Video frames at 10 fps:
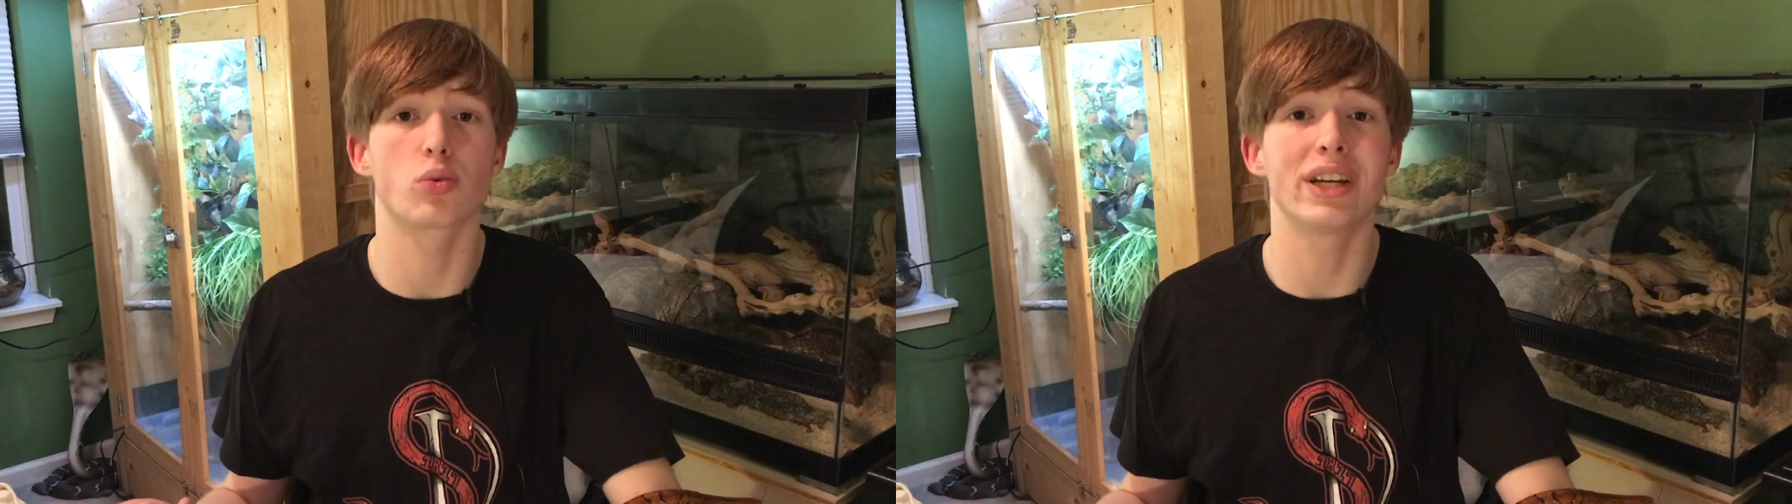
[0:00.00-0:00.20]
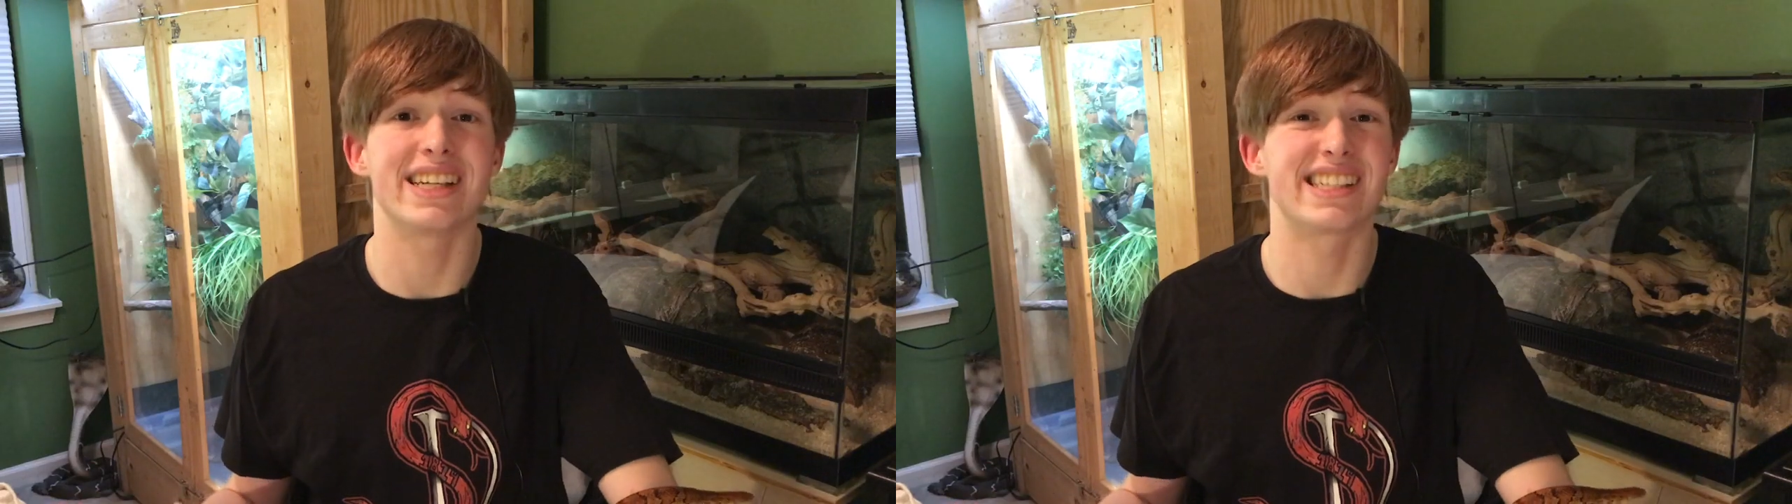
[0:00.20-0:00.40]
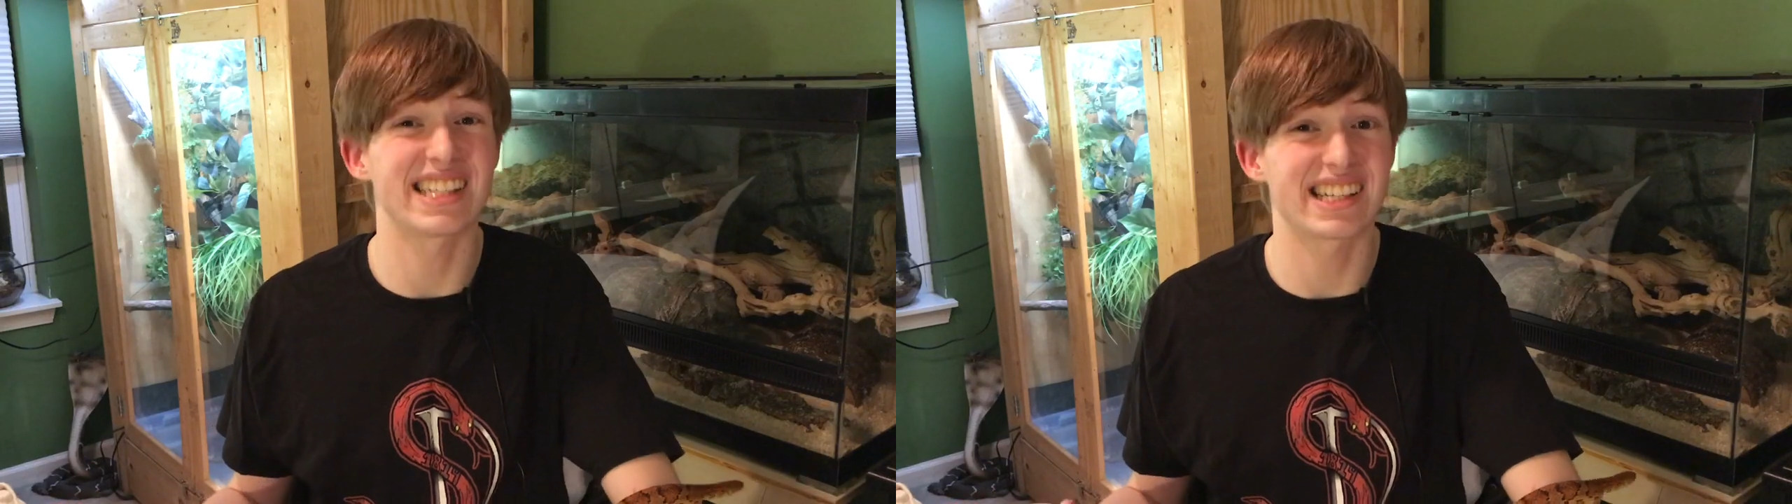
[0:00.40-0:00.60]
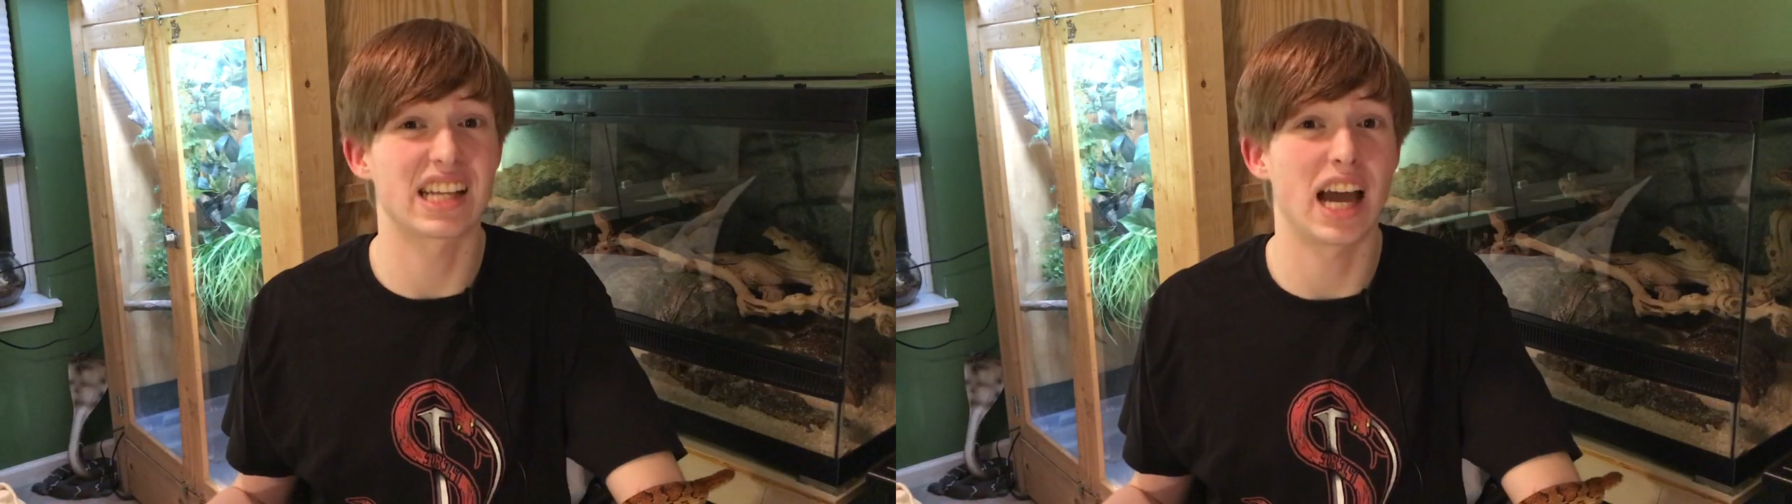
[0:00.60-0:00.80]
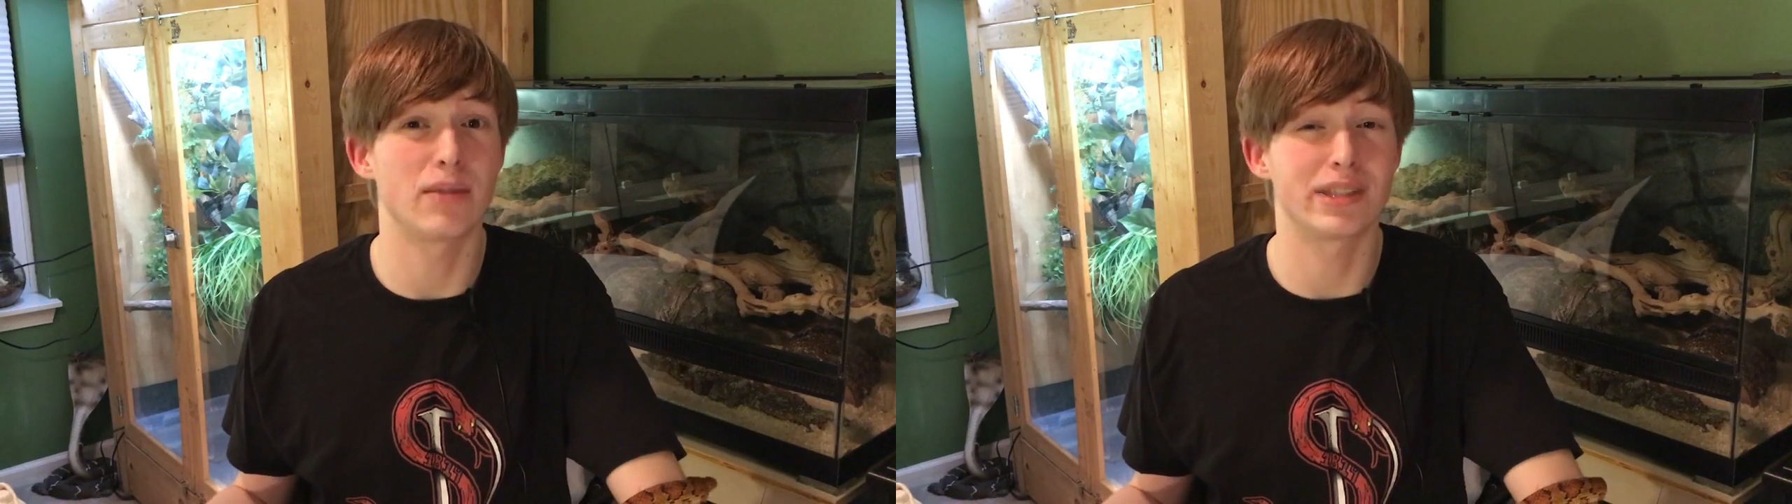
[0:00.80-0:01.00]
3 to 6
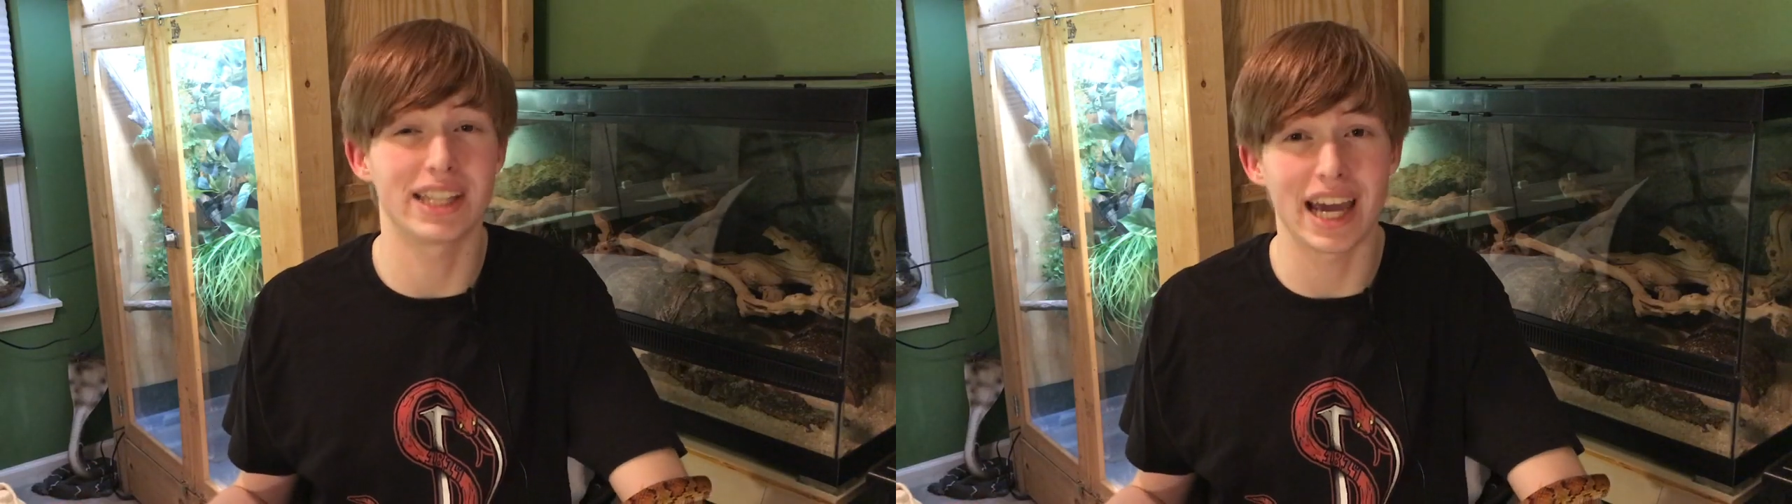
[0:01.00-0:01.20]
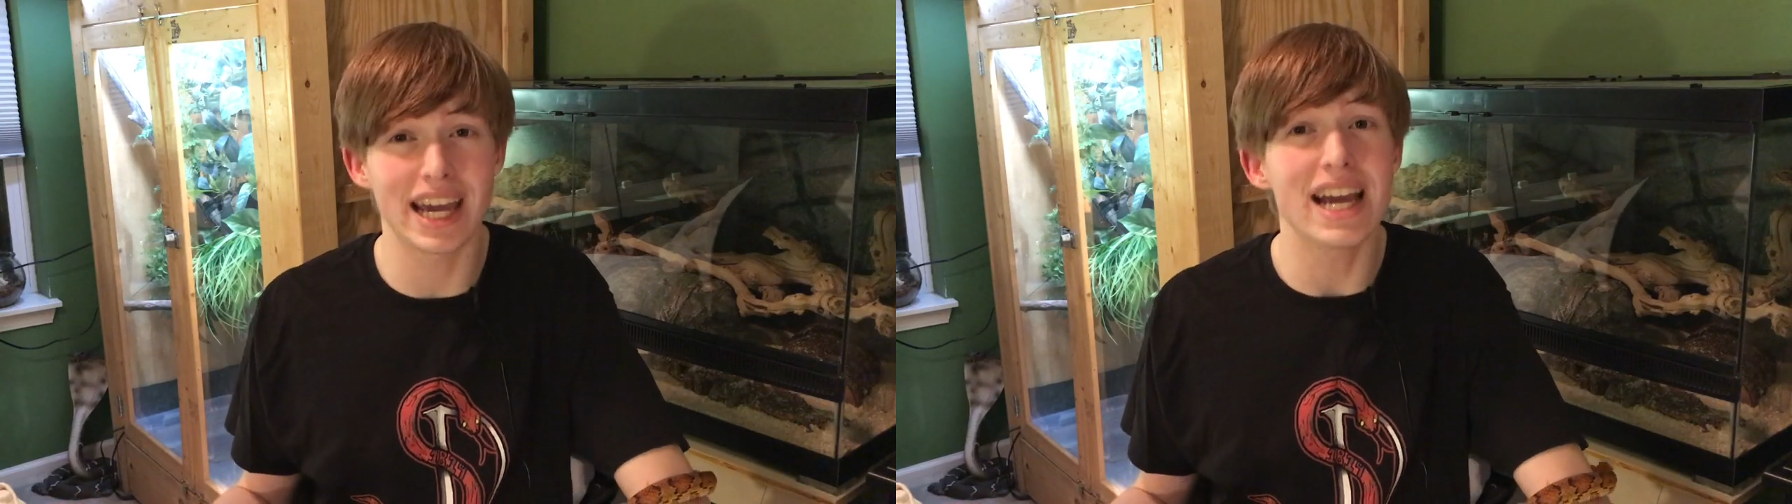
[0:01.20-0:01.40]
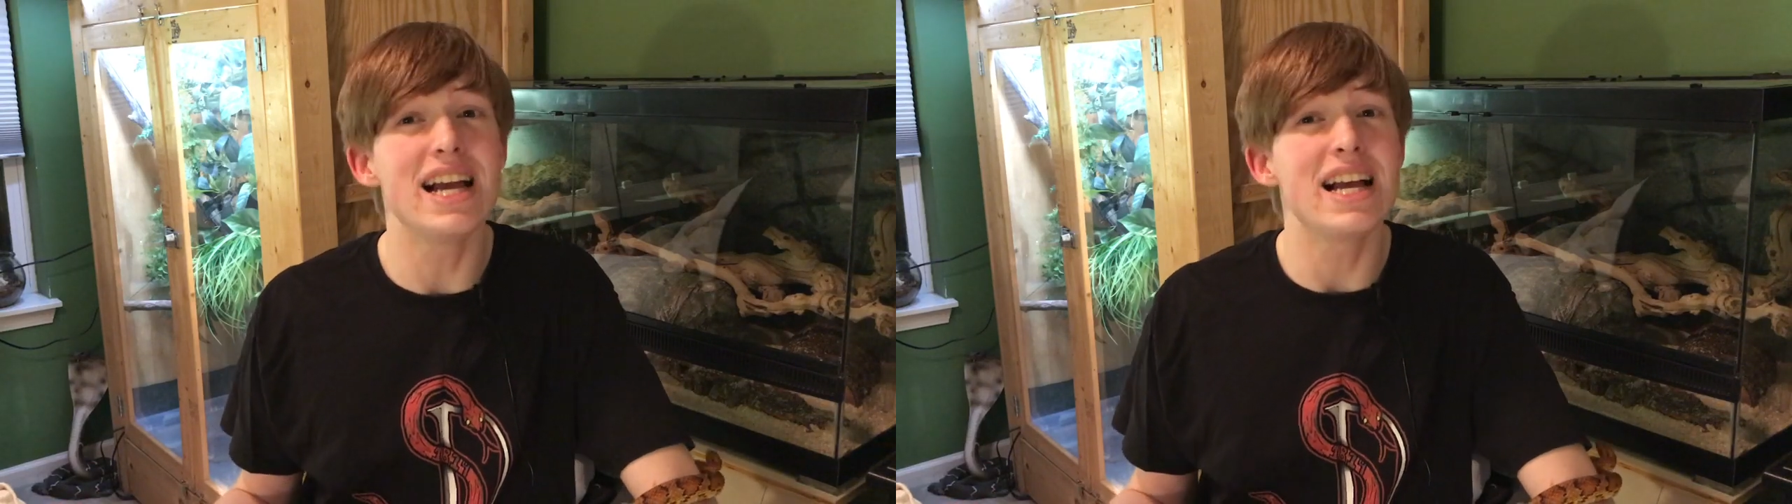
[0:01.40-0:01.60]
times a day,